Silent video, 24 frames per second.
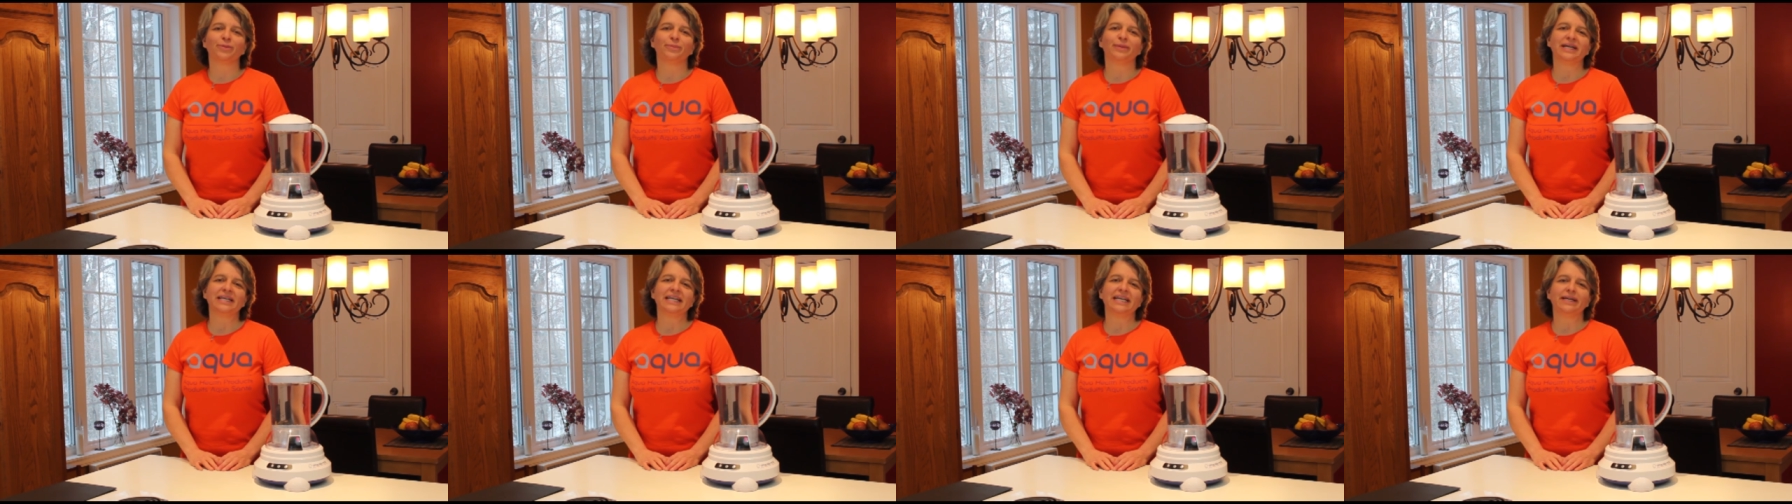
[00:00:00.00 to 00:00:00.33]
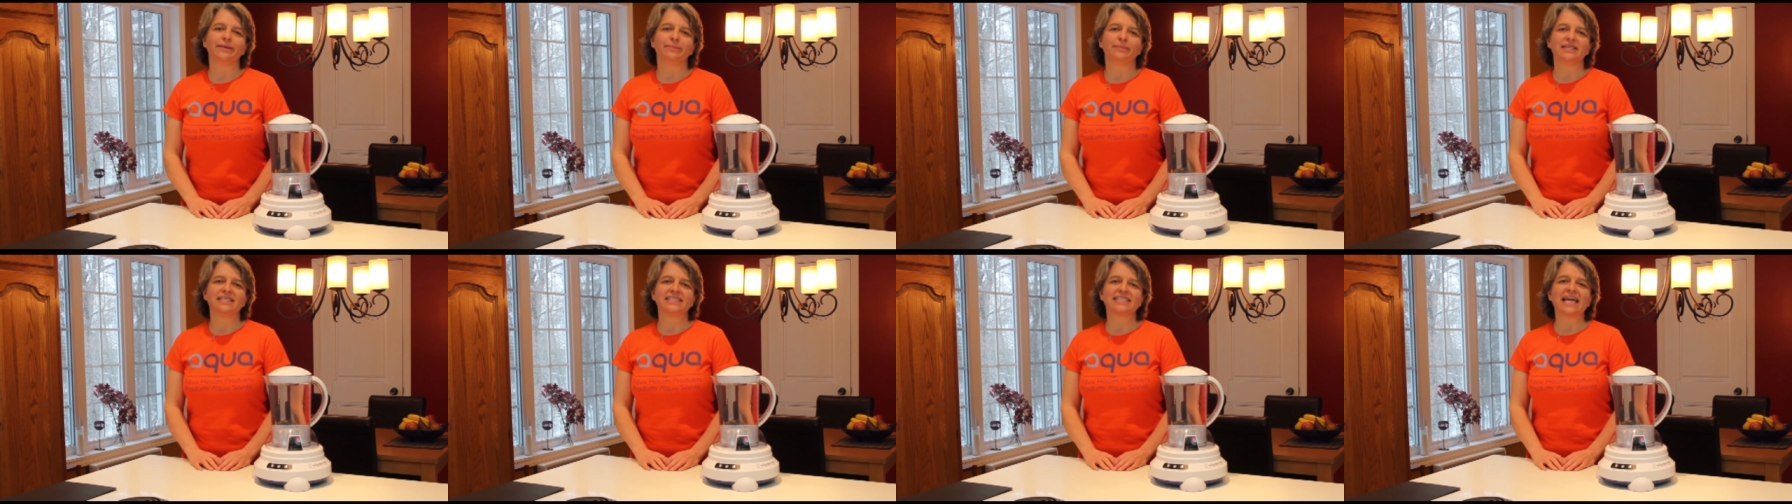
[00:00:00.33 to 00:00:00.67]
my
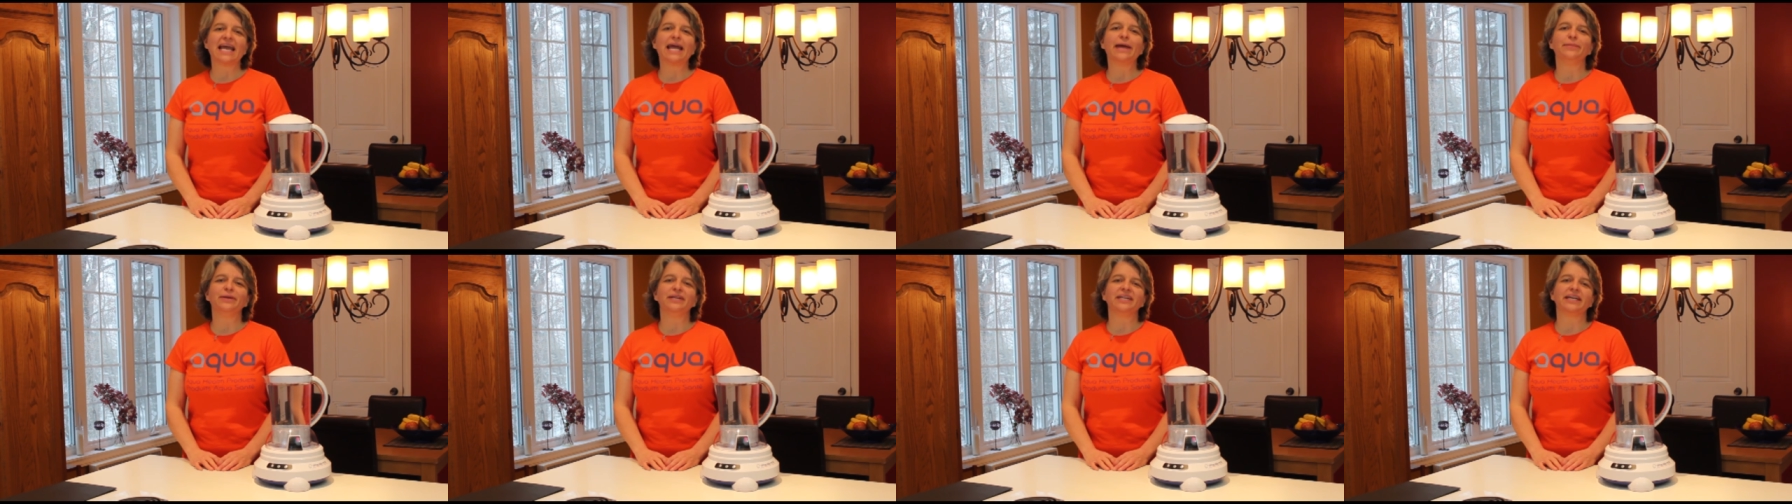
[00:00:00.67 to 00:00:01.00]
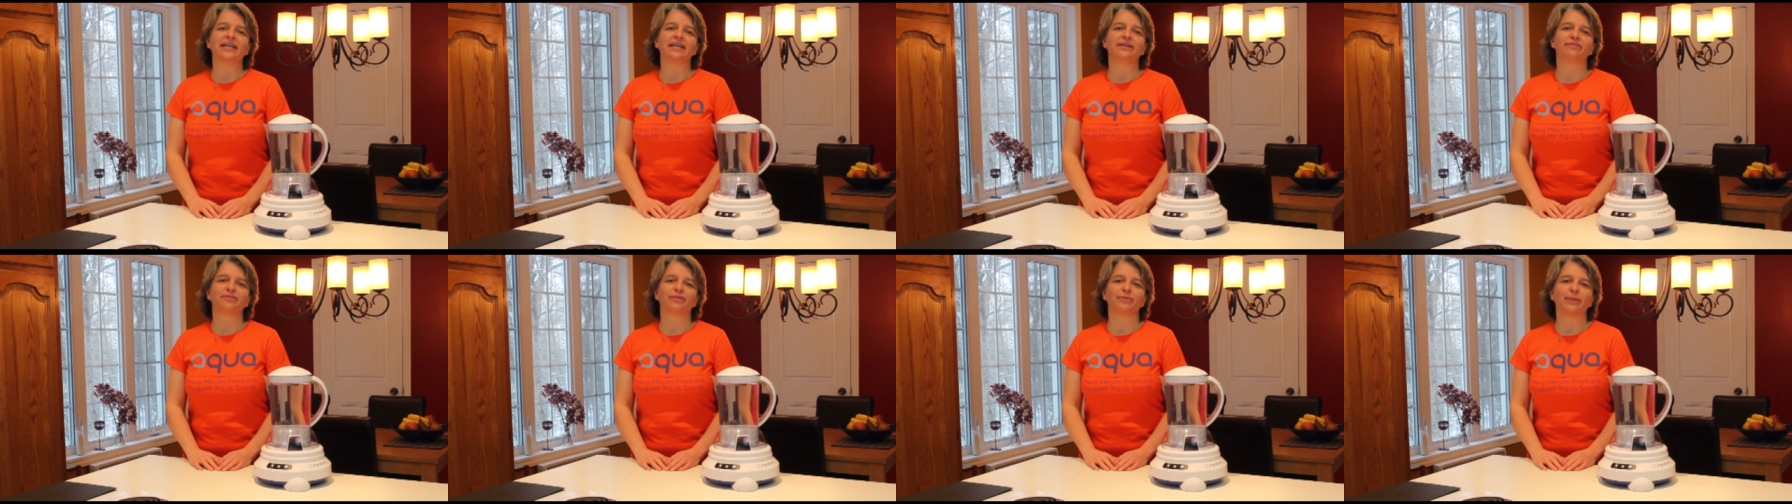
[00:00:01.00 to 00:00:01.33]
name is
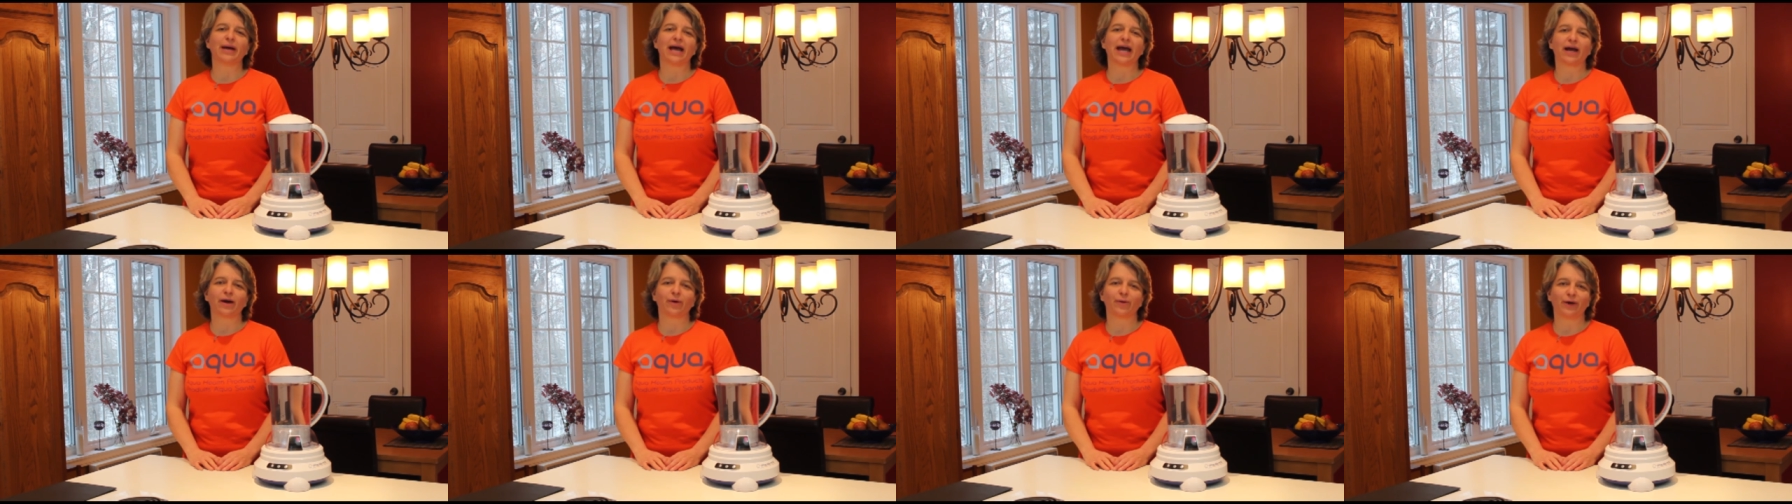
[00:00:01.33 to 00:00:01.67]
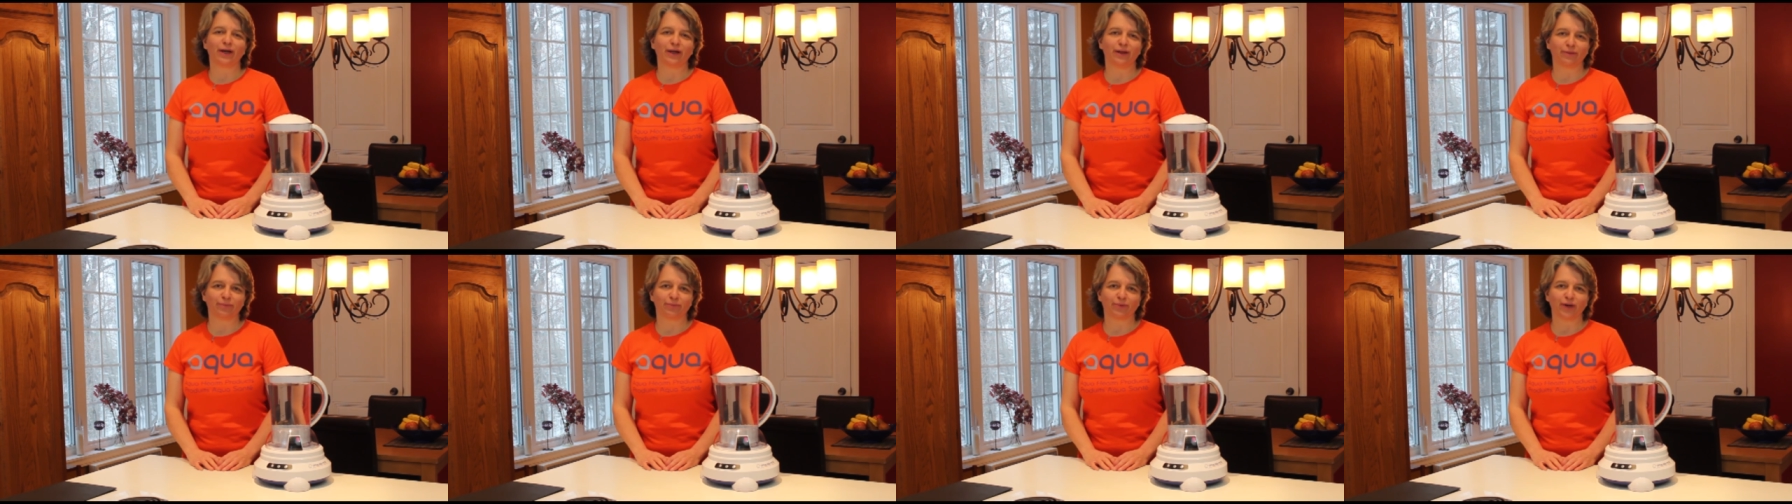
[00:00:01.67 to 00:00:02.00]
Emine from
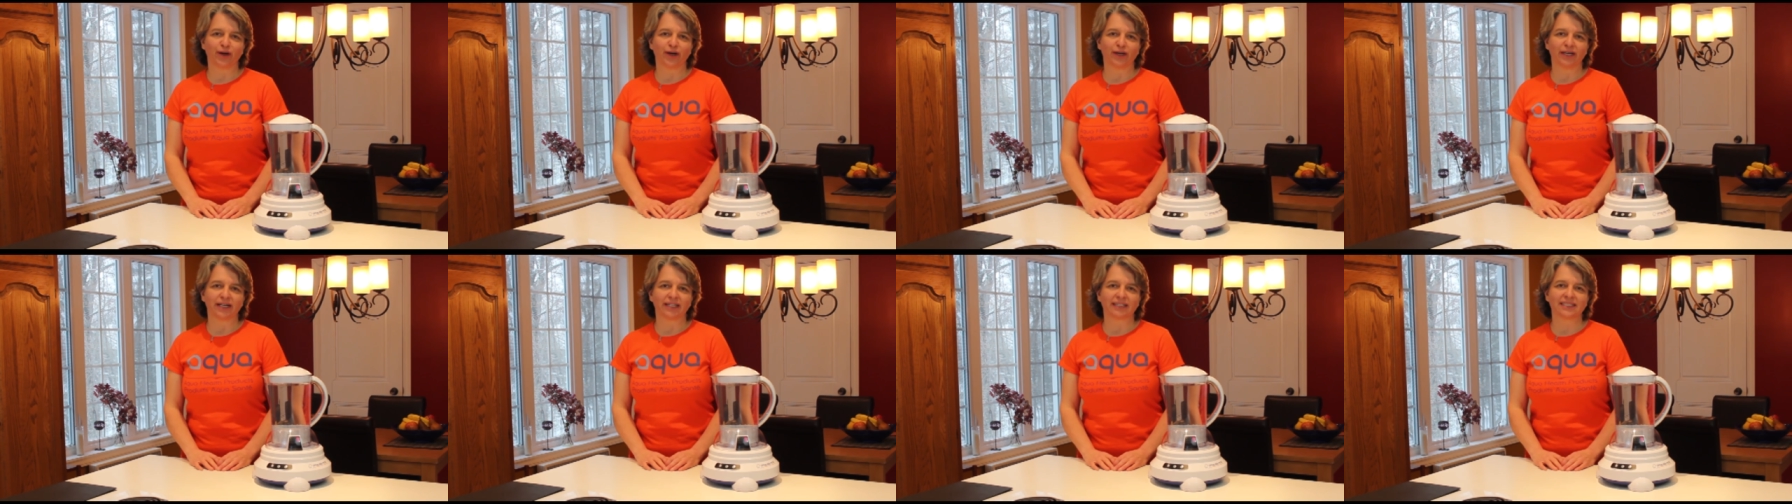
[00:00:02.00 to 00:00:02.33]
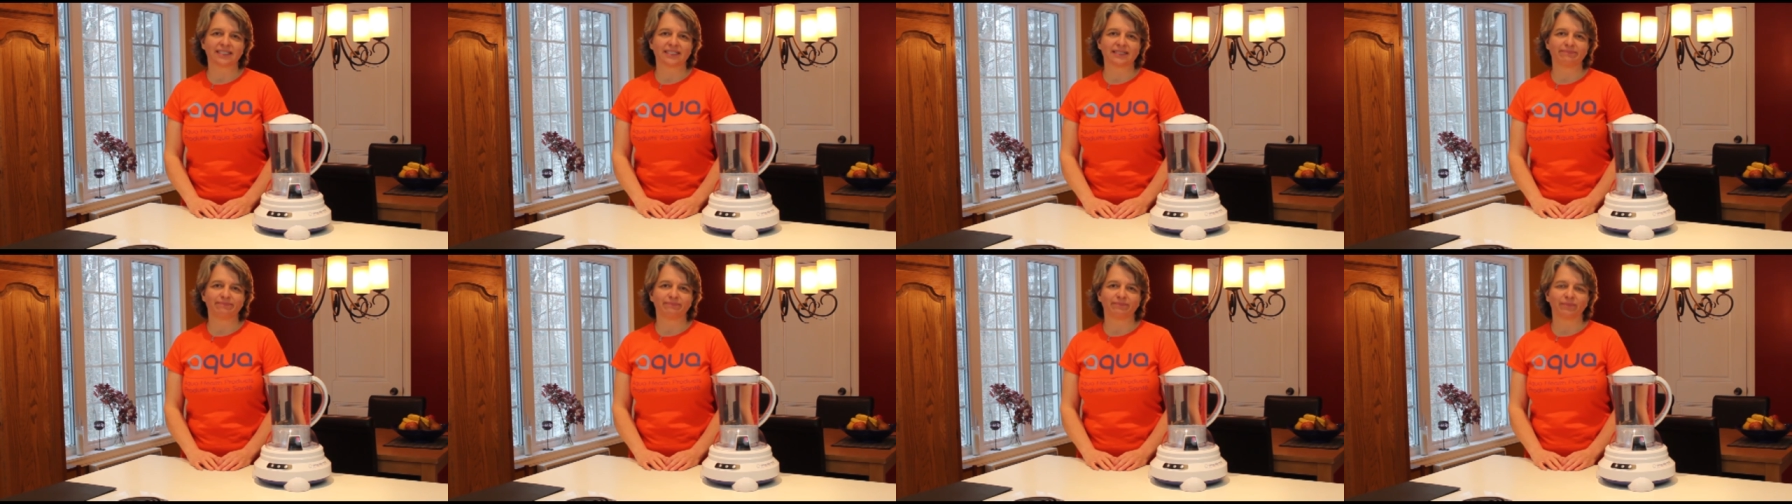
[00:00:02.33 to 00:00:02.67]
AquaHealth
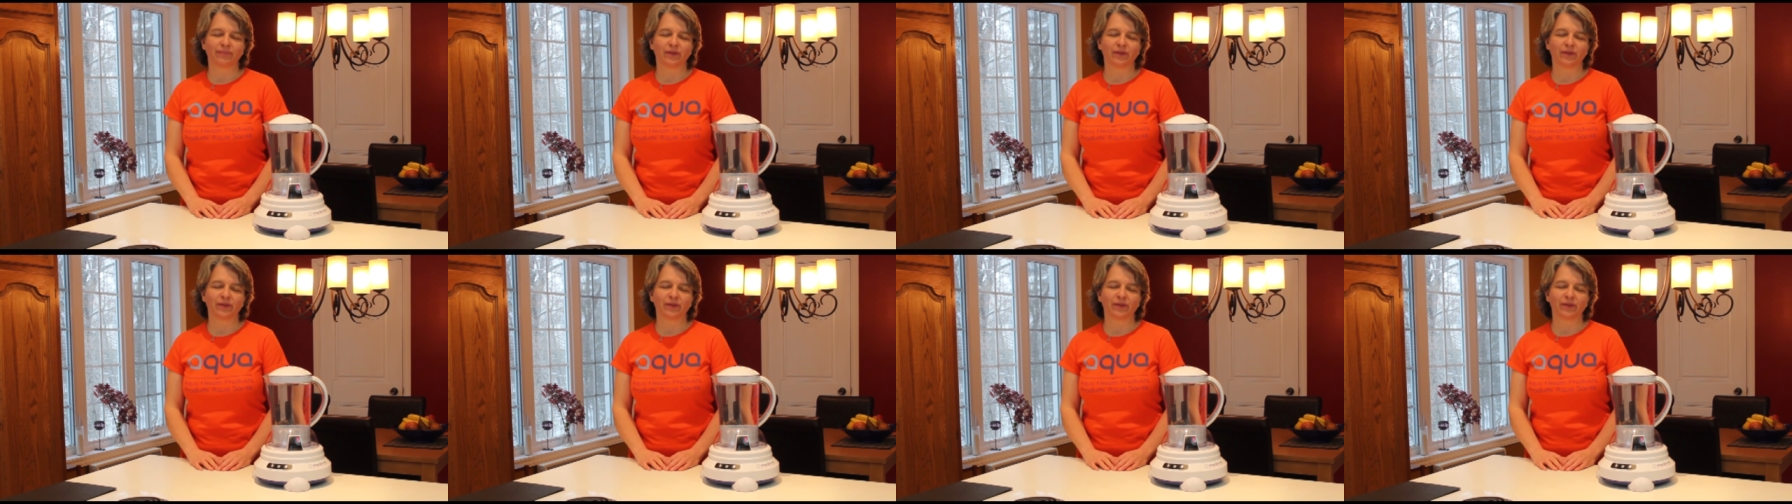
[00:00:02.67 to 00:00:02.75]
Products.